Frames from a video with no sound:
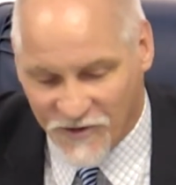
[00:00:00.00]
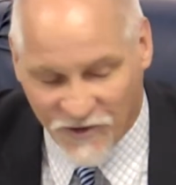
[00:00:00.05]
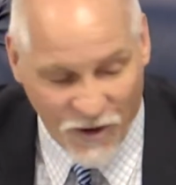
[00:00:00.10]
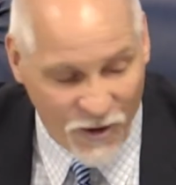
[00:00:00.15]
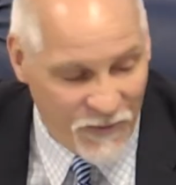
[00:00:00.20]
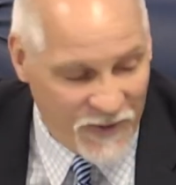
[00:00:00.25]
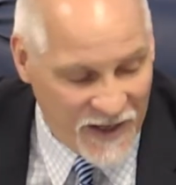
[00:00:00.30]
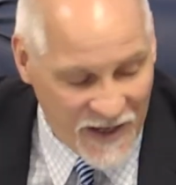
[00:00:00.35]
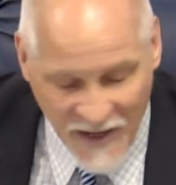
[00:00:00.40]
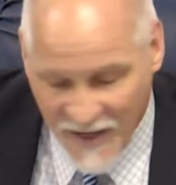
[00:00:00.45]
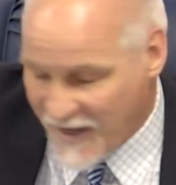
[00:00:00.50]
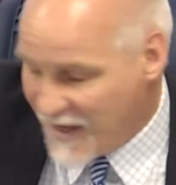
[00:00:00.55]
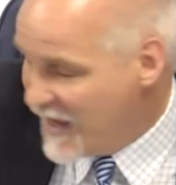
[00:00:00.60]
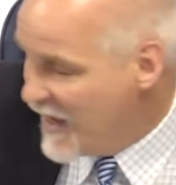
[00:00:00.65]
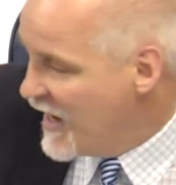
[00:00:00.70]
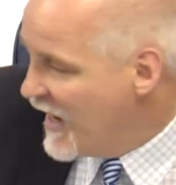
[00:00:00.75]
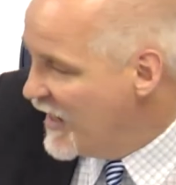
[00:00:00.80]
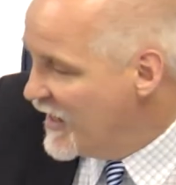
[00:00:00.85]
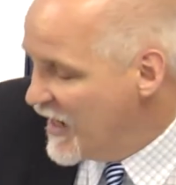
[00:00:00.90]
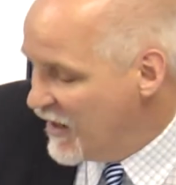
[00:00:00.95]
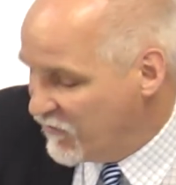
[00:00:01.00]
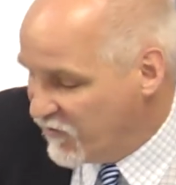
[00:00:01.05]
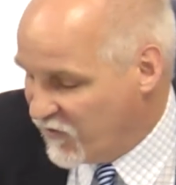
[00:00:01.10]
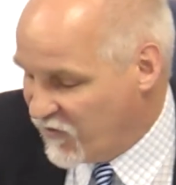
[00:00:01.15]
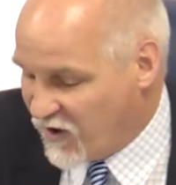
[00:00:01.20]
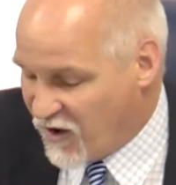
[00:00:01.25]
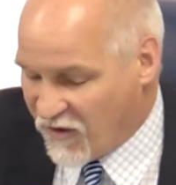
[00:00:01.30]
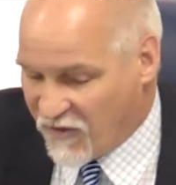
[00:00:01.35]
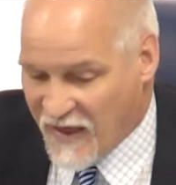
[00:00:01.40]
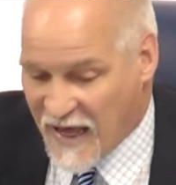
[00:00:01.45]
So enough
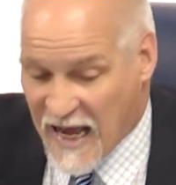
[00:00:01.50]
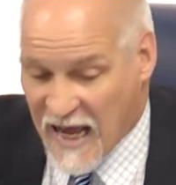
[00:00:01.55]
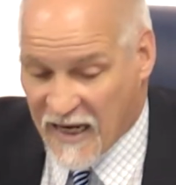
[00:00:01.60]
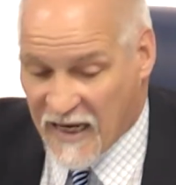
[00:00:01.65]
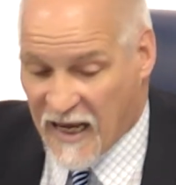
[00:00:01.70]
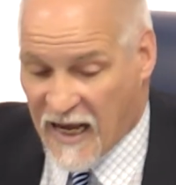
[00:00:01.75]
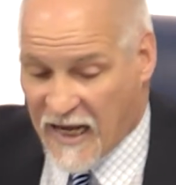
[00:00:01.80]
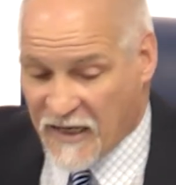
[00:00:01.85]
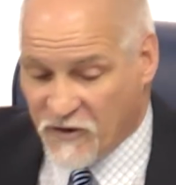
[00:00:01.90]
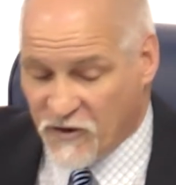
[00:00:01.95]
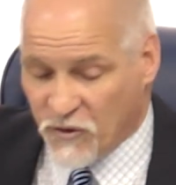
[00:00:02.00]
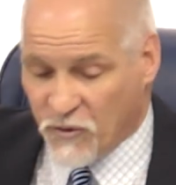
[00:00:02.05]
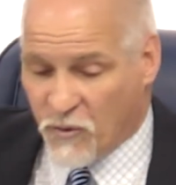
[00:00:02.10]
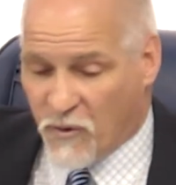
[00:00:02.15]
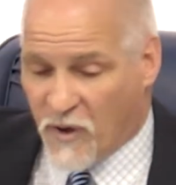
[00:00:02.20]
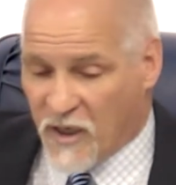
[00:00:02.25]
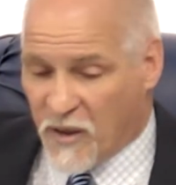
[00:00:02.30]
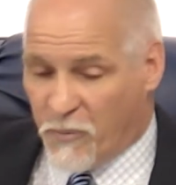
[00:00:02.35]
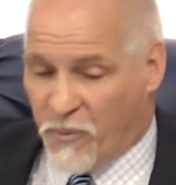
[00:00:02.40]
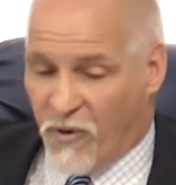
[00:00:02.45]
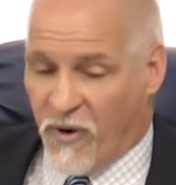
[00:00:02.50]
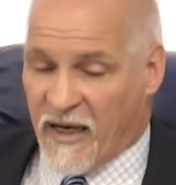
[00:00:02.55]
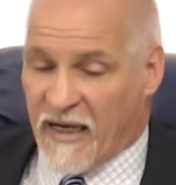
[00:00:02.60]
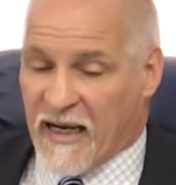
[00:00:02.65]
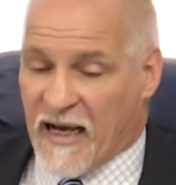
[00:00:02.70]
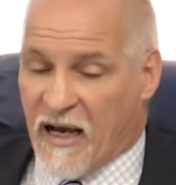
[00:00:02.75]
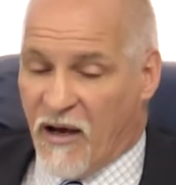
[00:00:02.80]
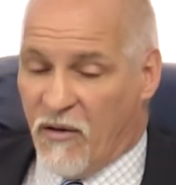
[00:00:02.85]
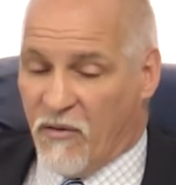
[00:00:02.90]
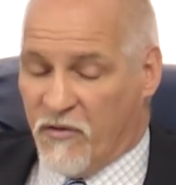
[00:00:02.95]
of all that. I do want to
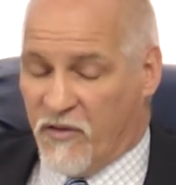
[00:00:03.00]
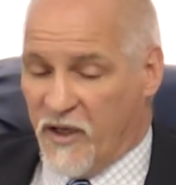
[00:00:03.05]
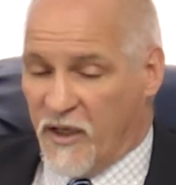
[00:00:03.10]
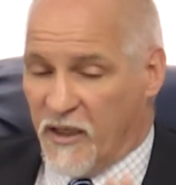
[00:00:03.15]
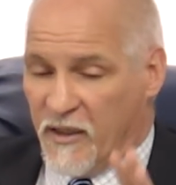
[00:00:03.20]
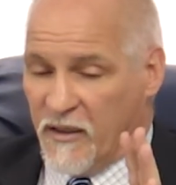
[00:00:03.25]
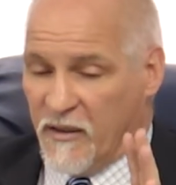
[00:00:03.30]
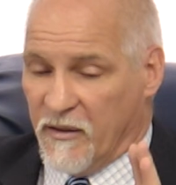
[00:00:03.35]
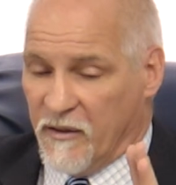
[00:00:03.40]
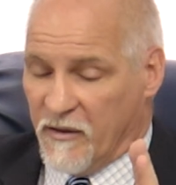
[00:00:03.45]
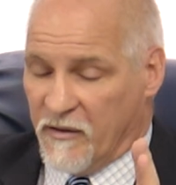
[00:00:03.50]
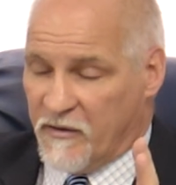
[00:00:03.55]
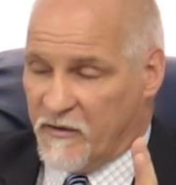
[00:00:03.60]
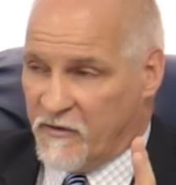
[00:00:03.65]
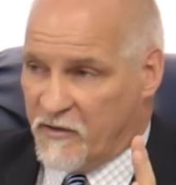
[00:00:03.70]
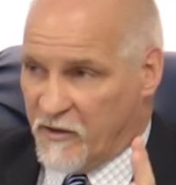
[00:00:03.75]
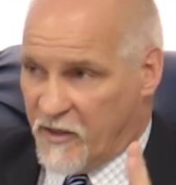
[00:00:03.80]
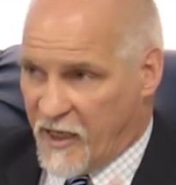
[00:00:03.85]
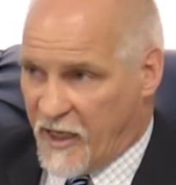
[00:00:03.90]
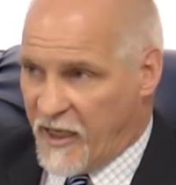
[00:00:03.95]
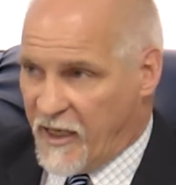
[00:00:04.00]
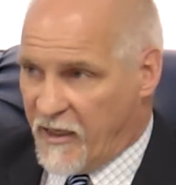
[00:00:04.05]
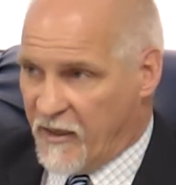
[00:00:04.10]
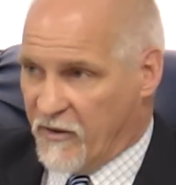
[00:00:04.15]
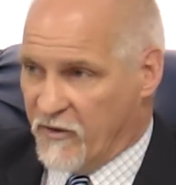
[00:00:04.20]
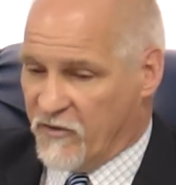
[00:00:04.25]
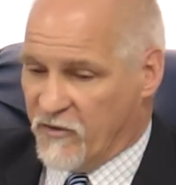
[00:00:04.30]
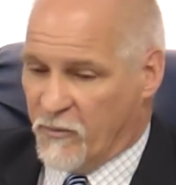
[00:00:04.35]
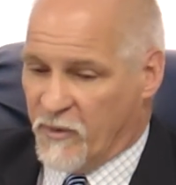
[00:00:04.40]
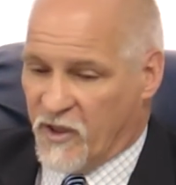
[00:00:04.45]
point out that today
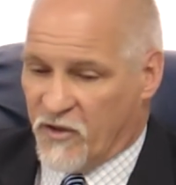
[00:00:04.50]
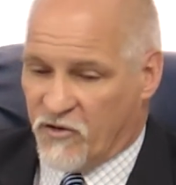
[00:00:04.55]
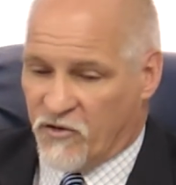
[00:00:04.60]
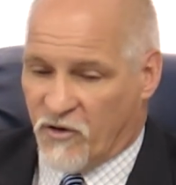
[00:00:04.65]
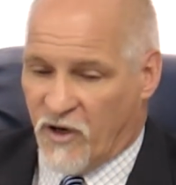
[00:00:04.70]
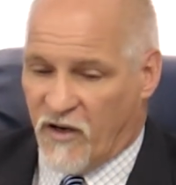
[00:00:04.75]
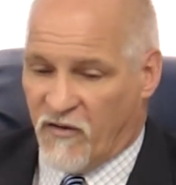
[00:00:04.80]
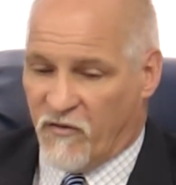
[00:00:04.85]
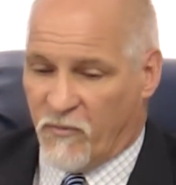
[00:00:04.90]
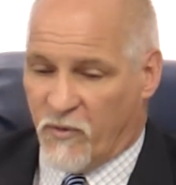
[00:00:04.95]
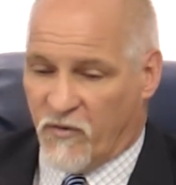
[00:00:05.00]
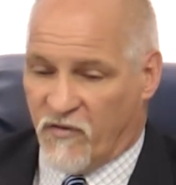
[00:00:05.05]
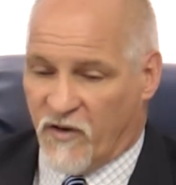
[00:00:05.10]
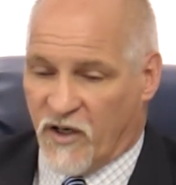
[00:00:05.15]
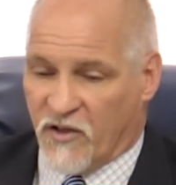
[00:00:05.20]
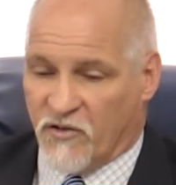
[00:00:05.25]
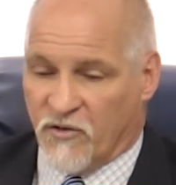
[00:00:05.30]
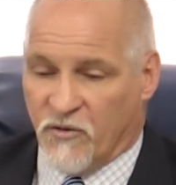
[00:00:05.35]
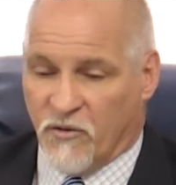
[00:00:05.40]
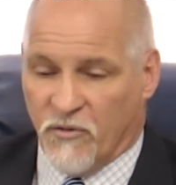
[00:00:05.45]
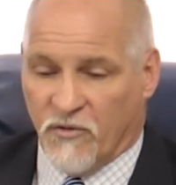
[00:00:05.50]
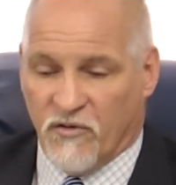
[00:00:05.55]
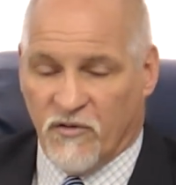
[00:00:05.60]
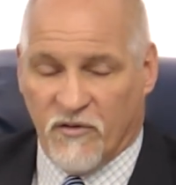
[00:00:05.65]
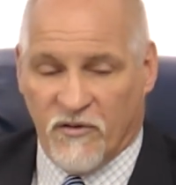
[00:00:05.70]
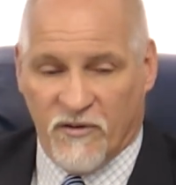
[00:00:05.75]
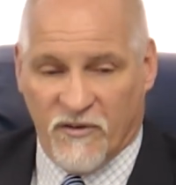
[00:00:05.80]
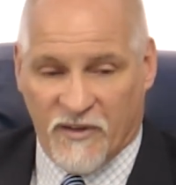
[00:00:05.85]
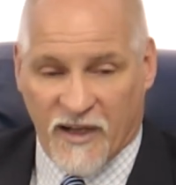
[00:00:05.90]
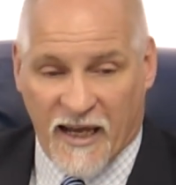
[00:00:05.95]
is Administrative Professionals
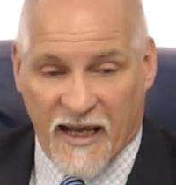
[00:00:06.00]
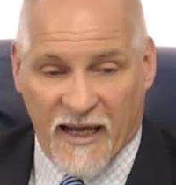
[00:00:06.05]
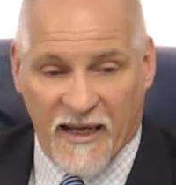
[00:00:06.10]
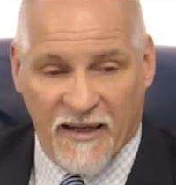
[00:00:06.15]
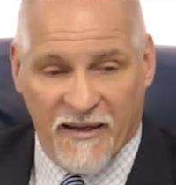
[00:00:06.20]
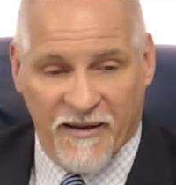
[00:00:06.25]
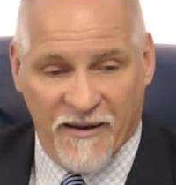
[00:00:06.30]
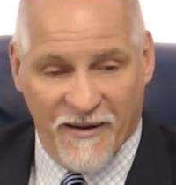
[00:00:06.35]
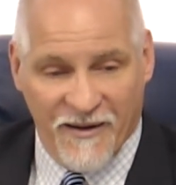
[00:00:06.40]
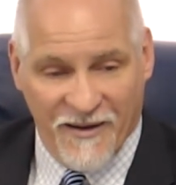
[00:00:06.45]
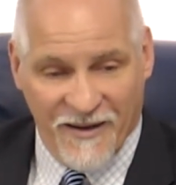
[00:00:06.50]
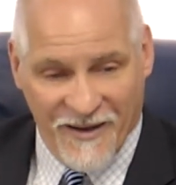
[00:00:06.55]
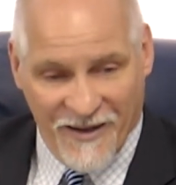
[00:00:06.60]
Day.